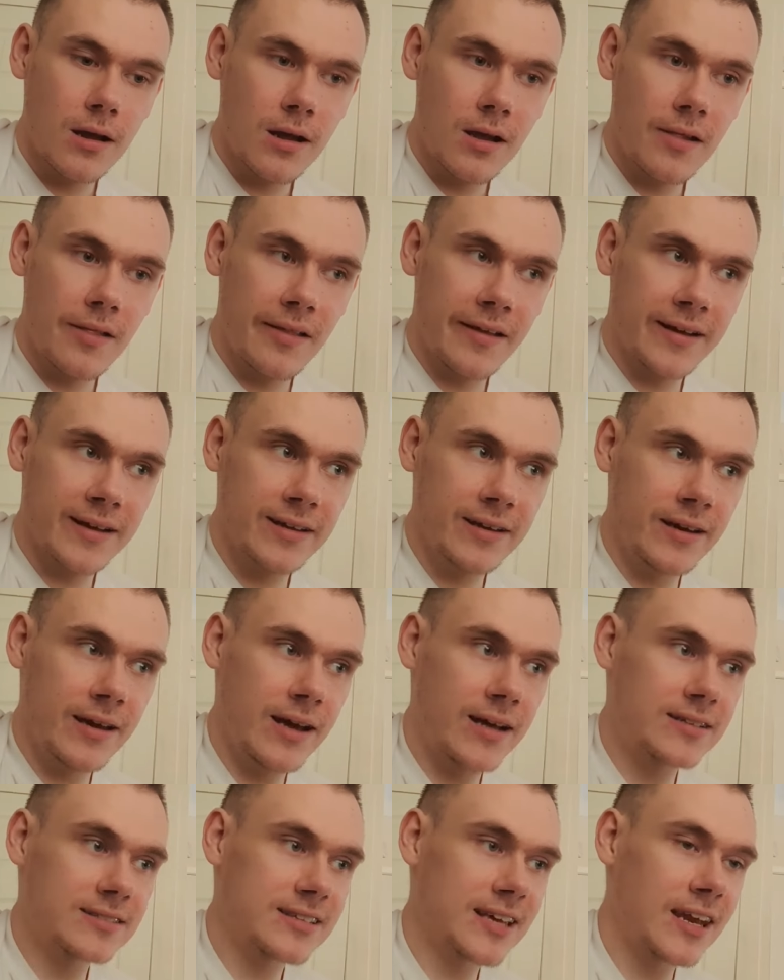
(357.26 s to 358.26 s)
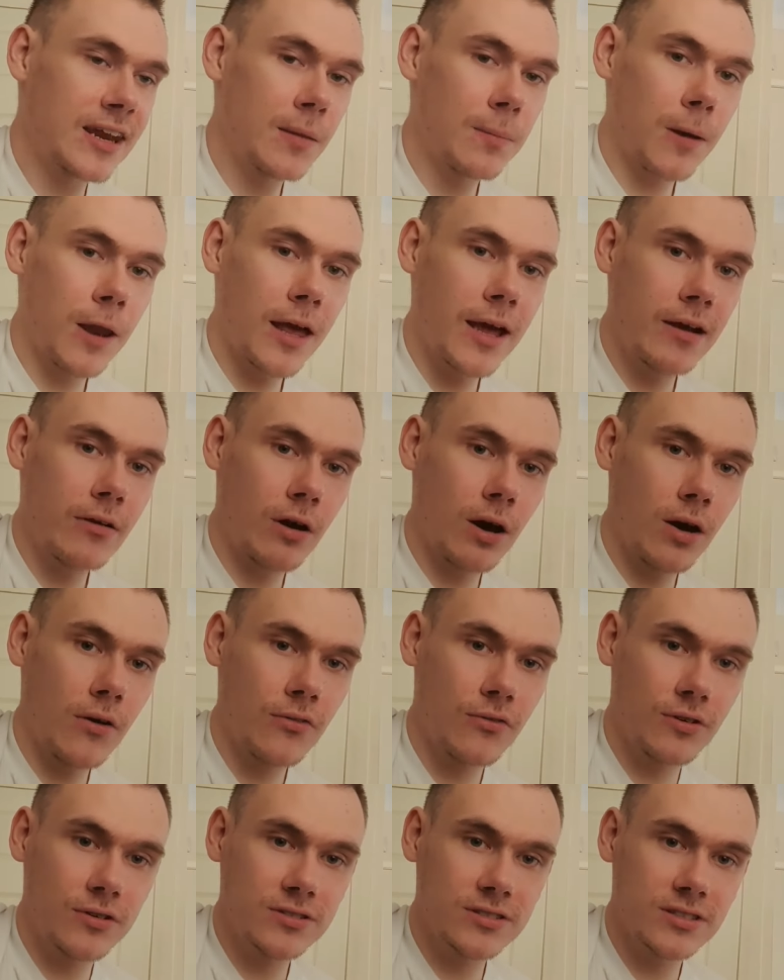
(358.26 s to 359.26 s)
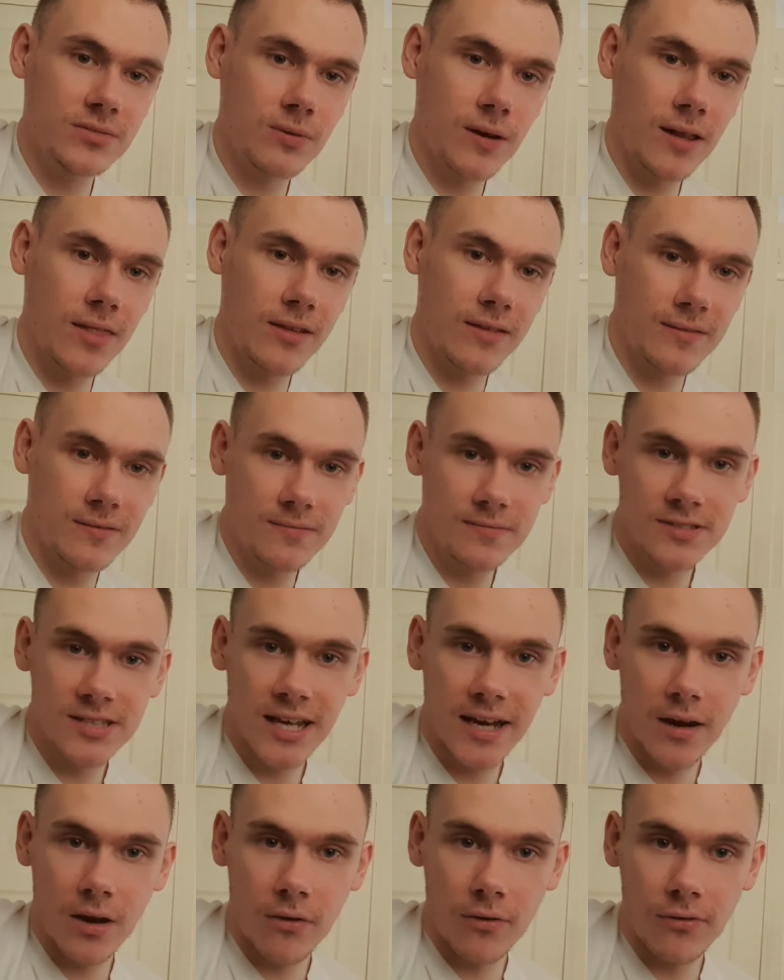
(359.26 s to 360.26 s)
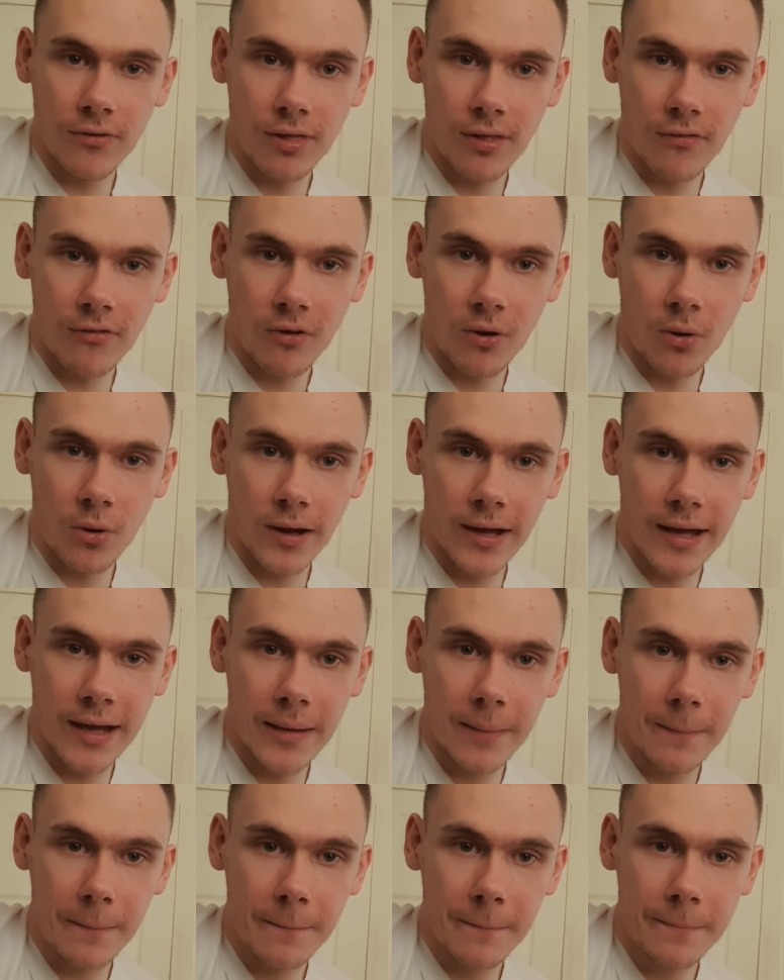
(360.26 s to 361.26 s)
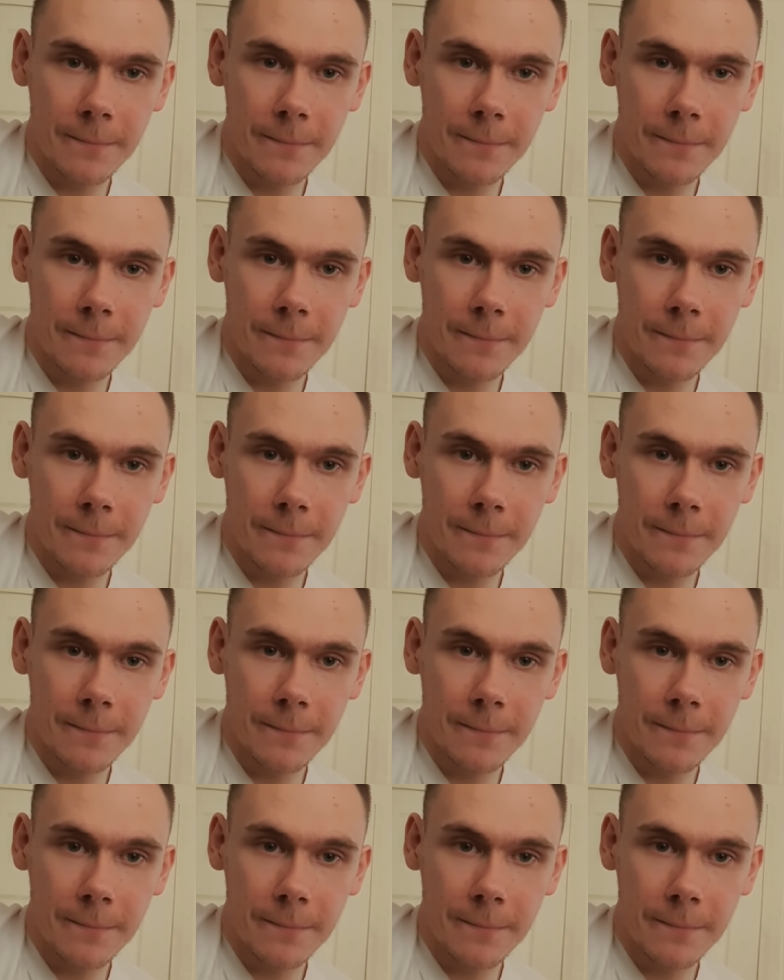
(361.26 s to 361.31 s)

They can send a player off, which is where they're sent off for the full game.